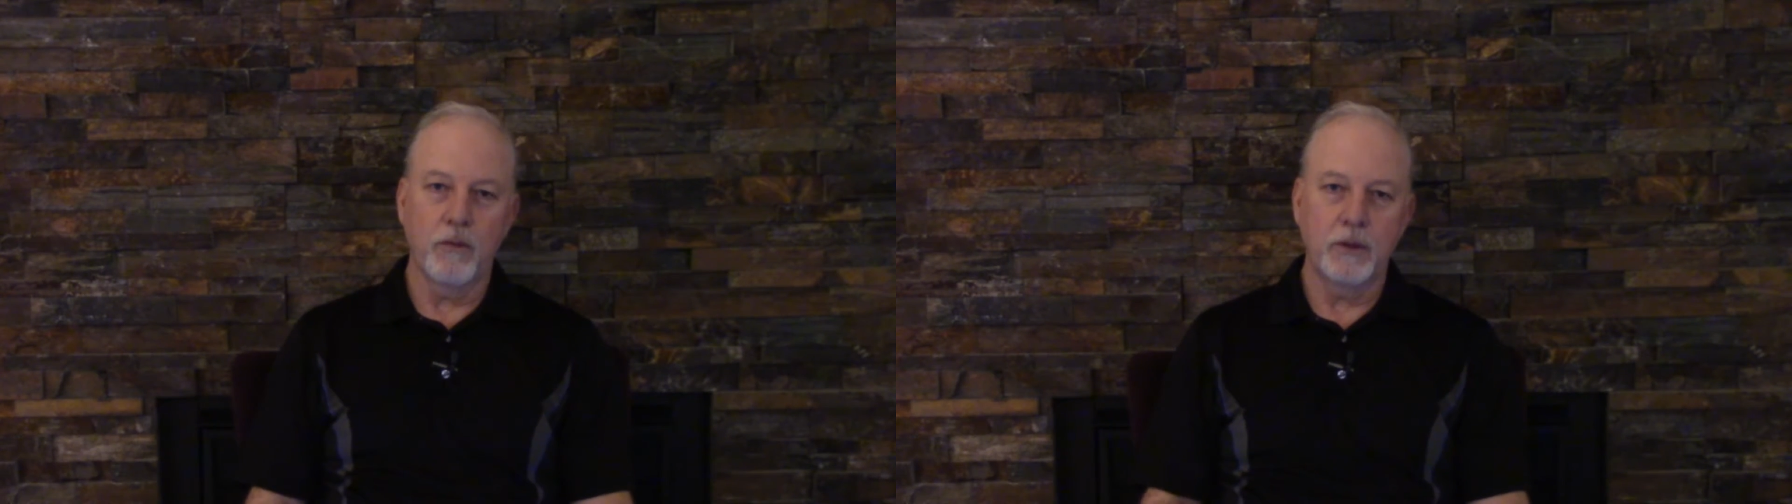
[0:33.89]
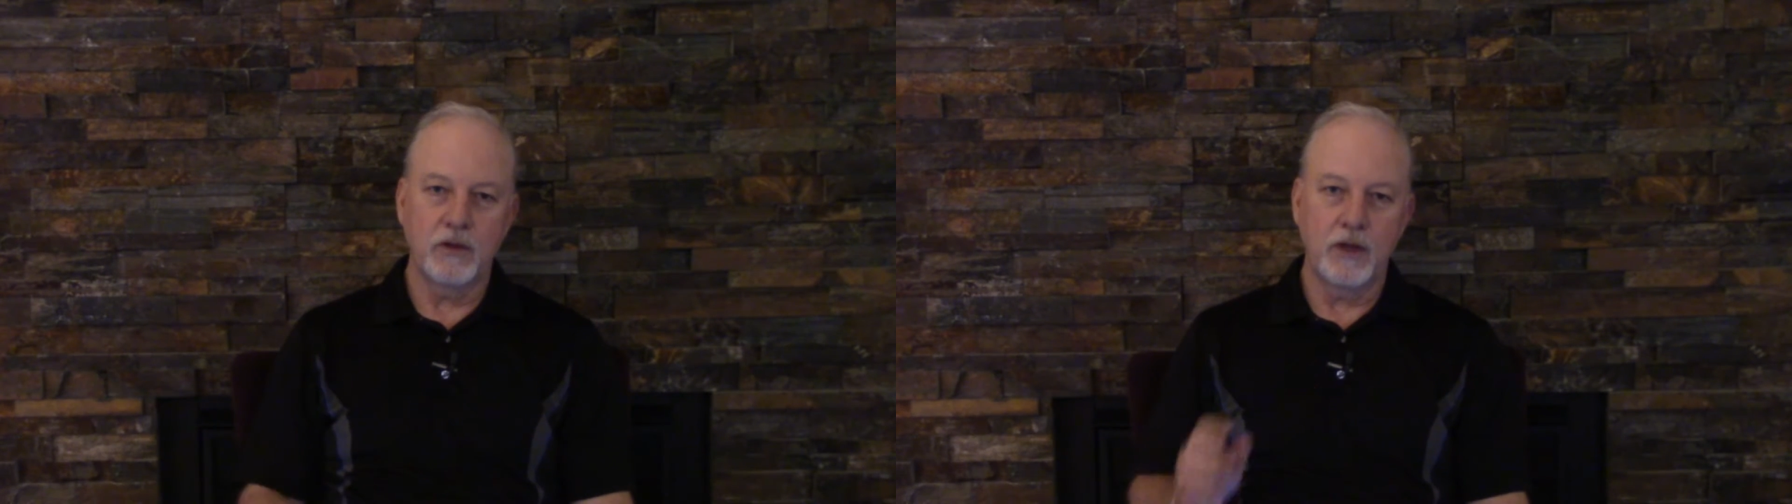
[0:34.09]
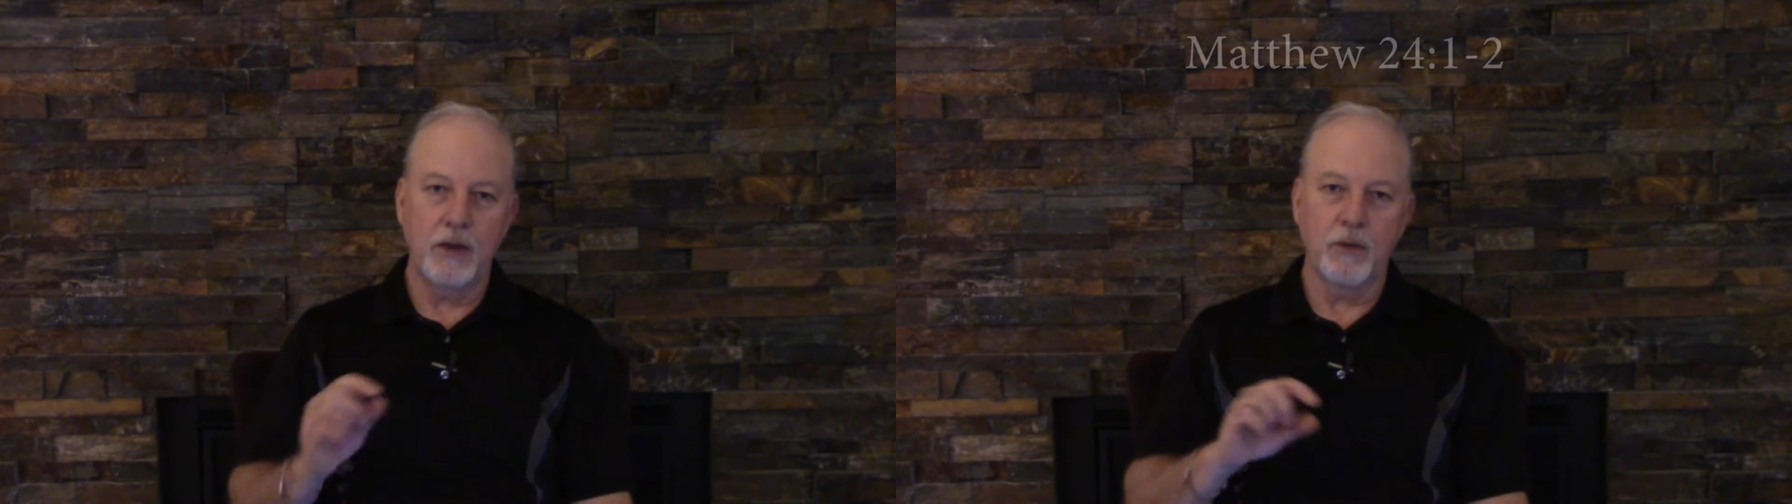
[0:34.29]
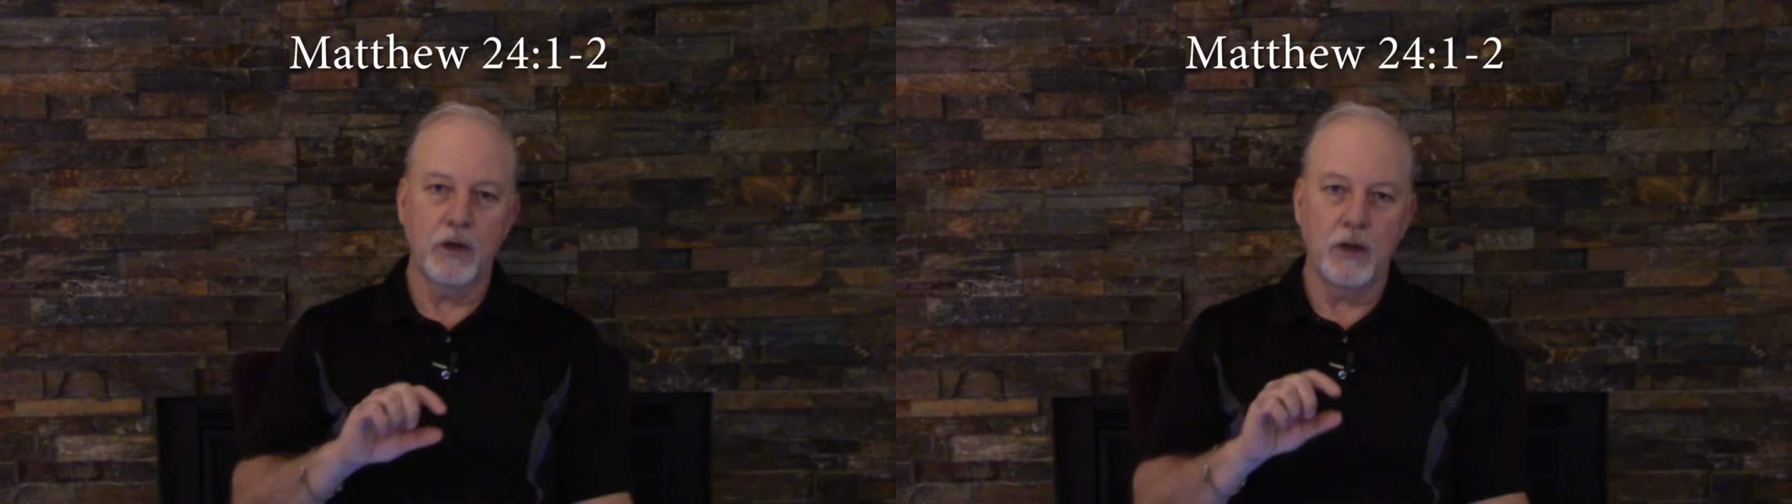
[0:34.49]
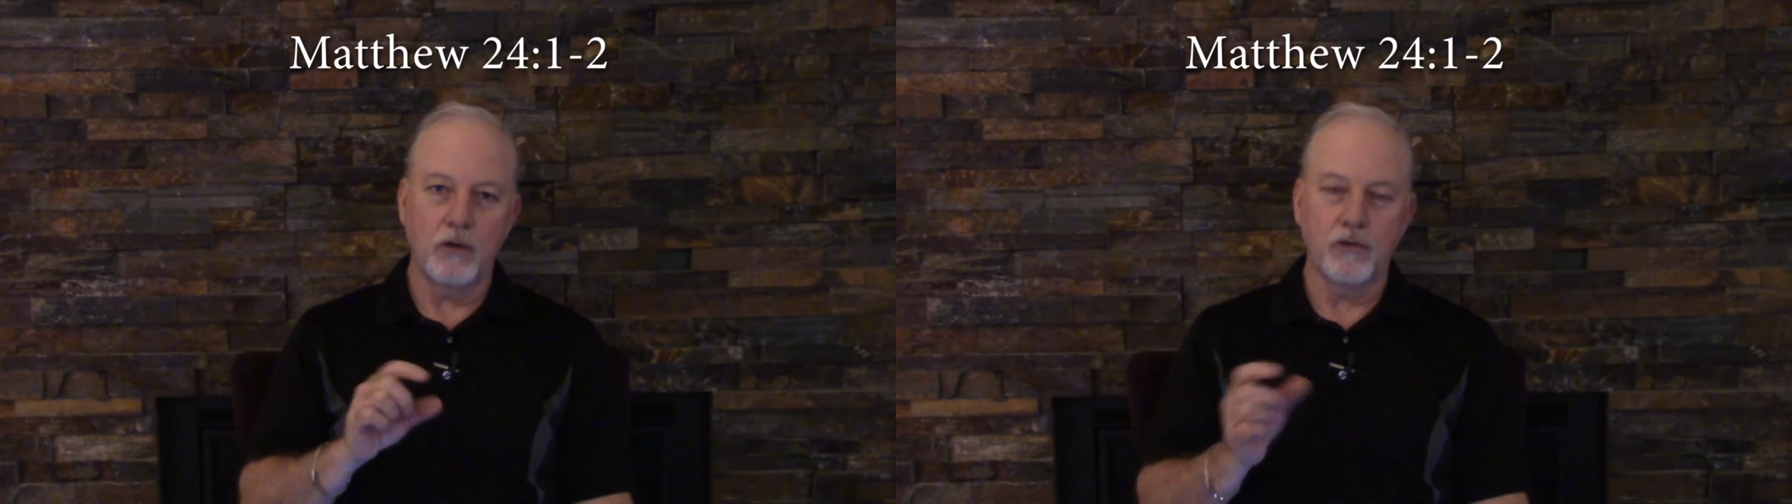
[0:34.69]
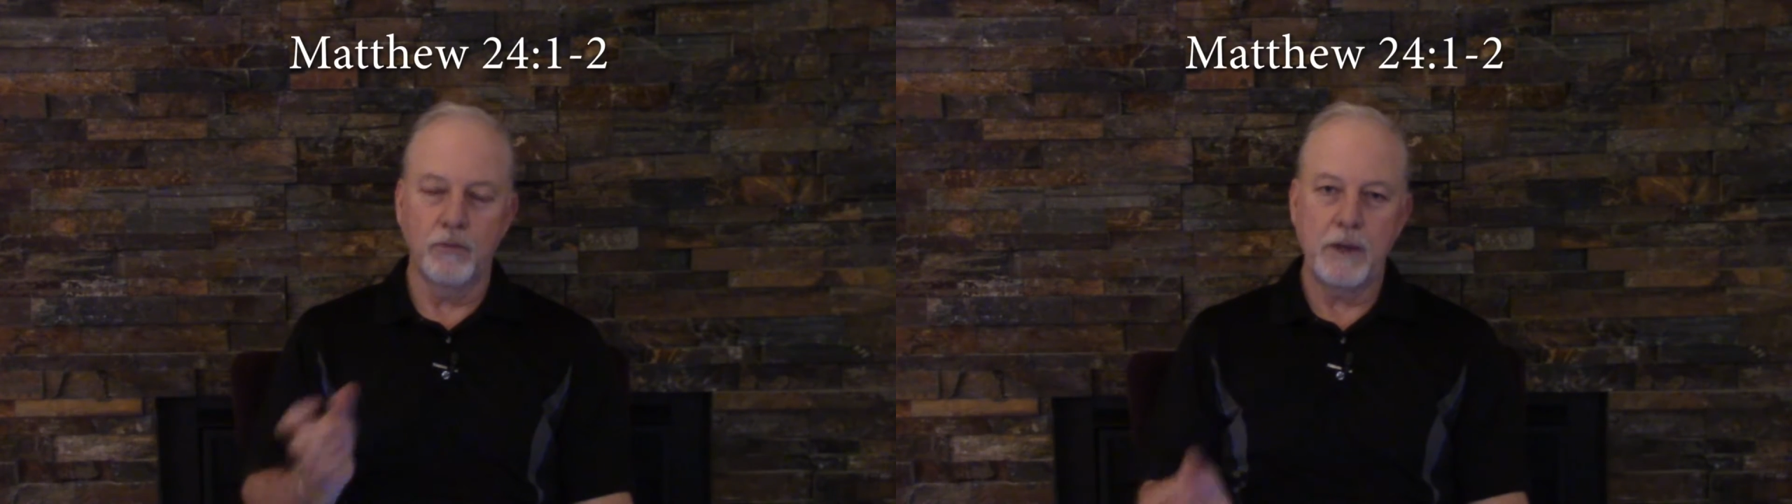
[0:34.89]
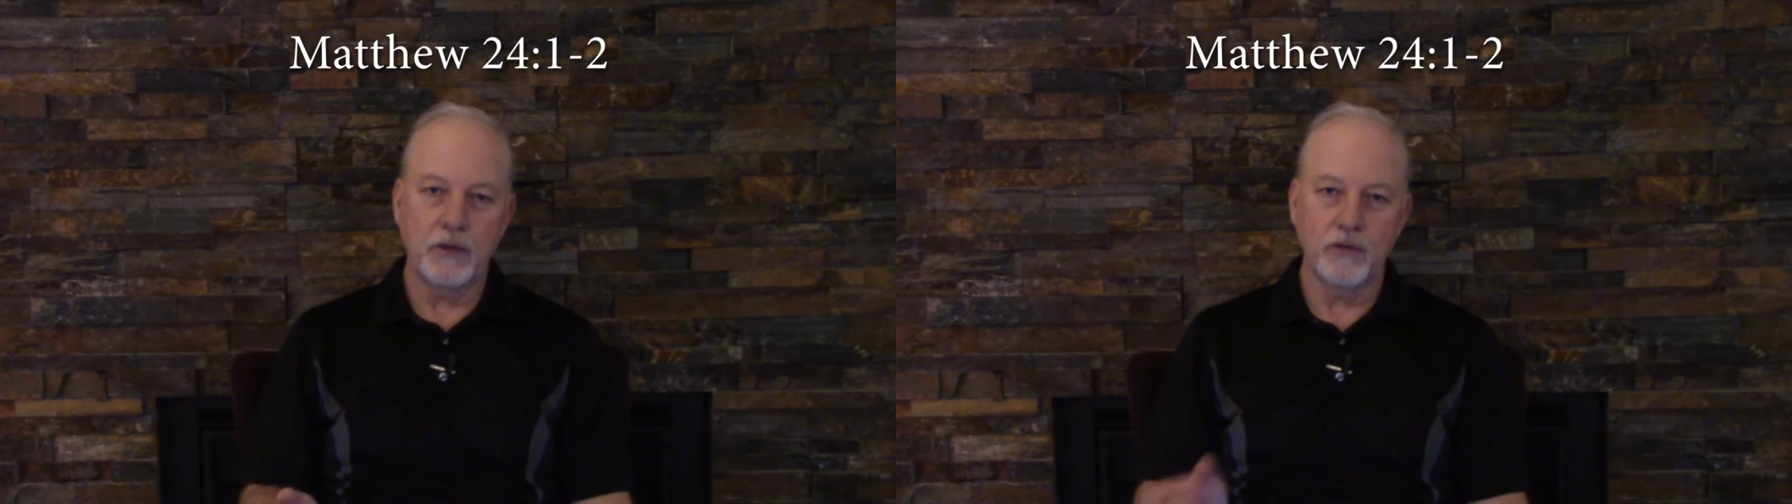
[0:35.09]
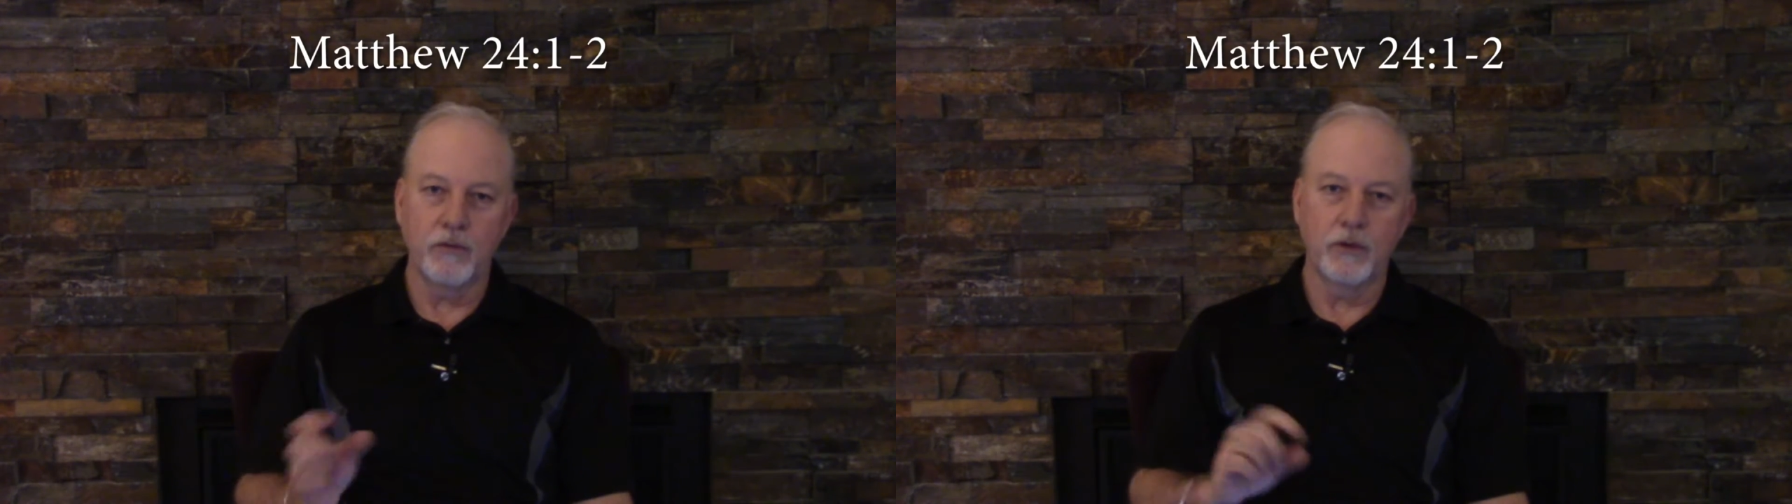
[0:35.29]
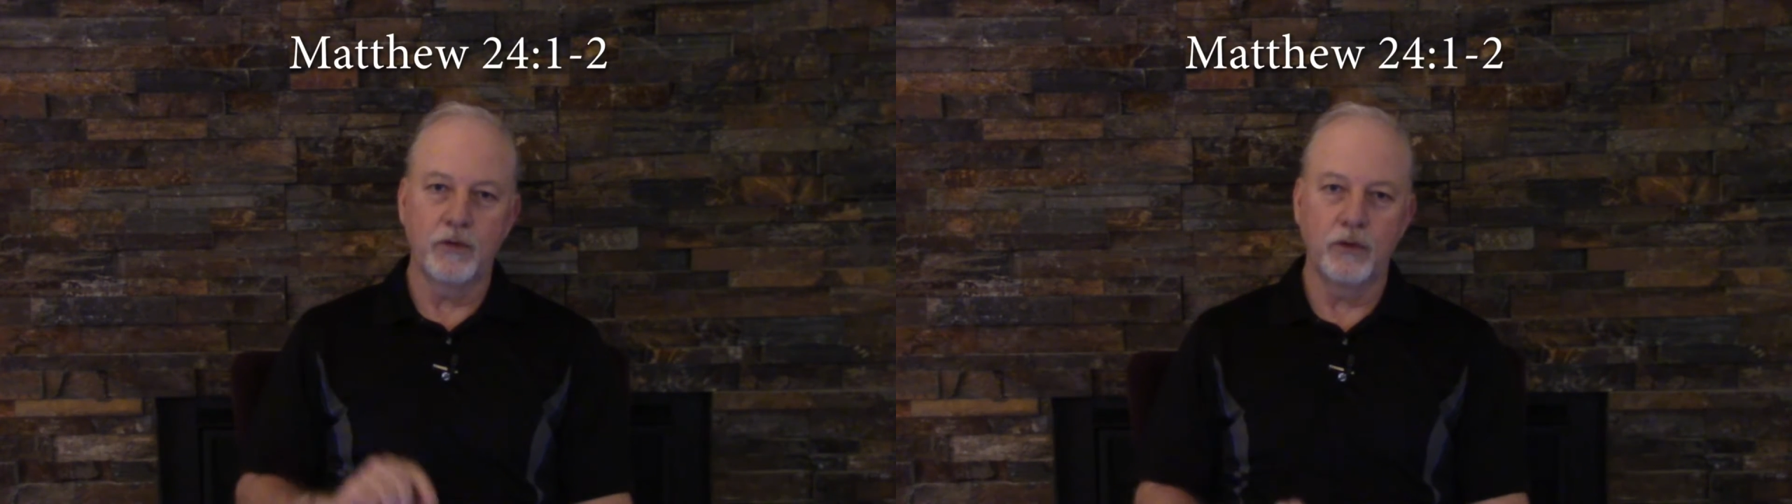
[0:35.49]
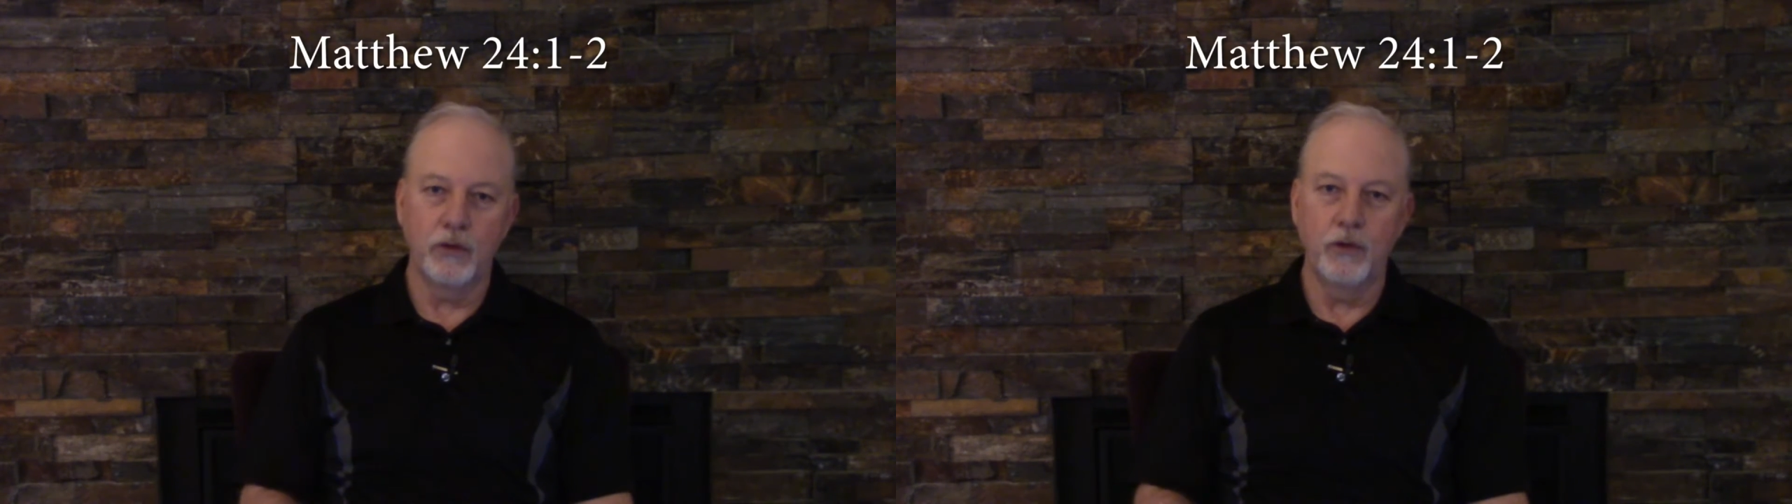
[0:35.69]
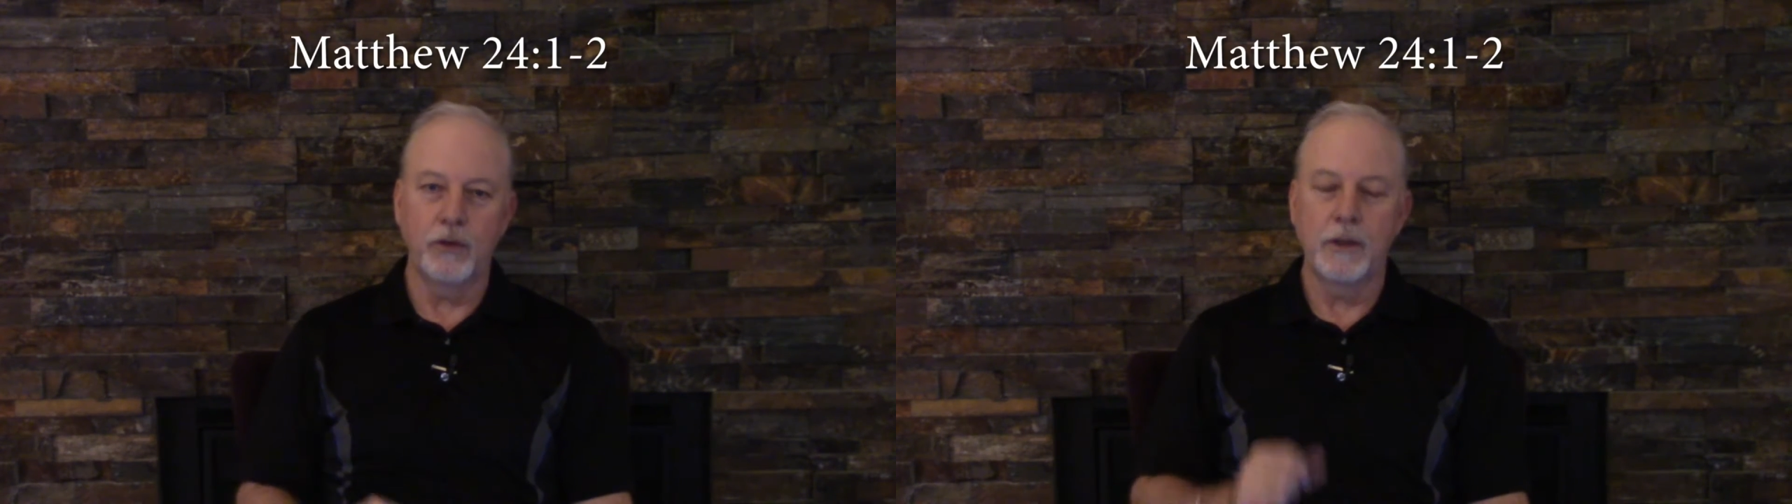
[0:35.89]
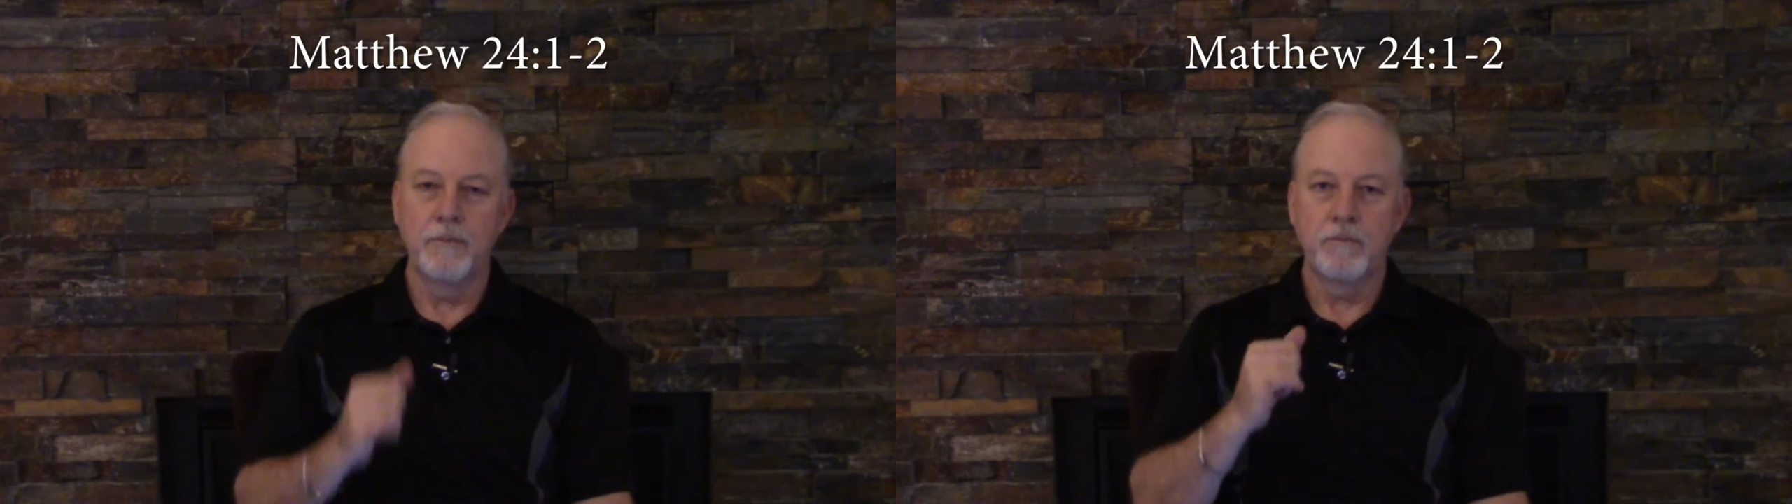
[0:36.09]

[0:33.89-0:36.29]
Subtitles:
but today we're going to also bounce over to Luke